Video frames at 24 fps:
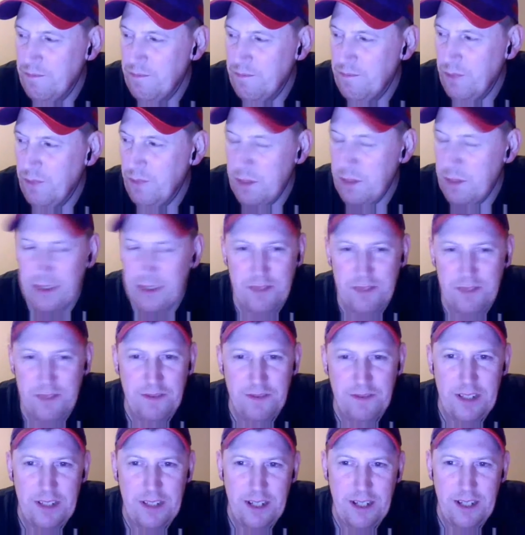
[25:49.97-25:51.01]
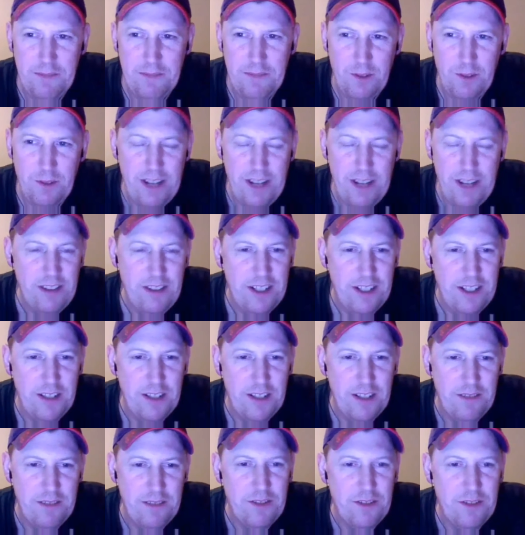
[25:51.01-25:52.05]
what about the rest of the year,
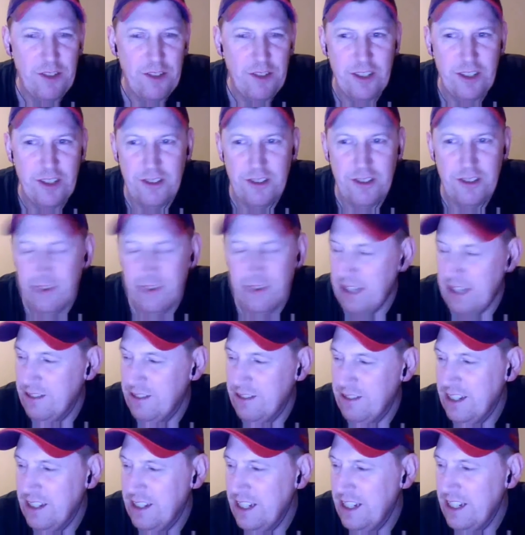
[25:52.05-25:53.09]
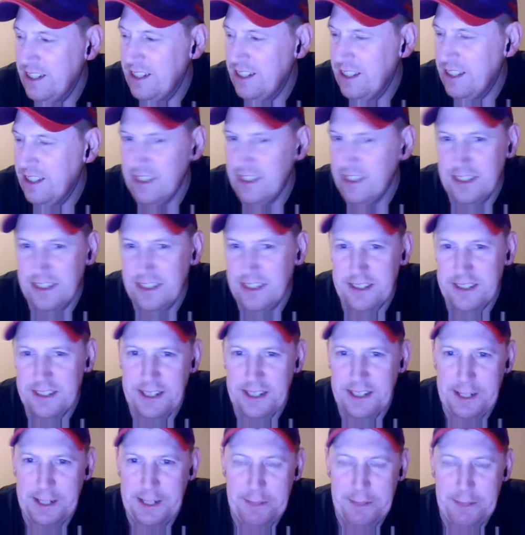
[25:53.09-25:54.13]
the future, 2018?
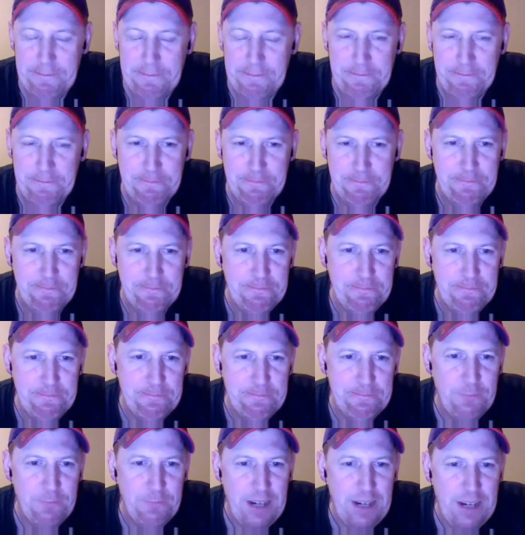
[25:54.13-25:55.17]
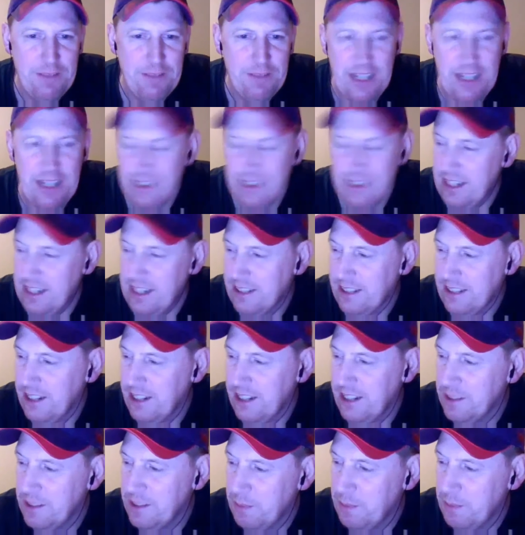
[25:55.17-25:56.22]
Have you any
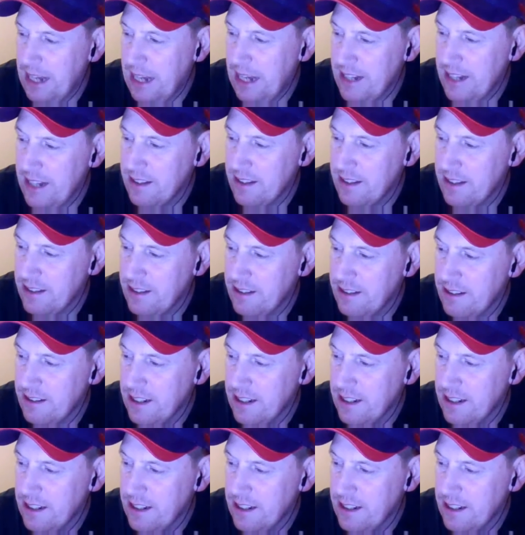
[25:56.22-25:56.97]
exciting plans?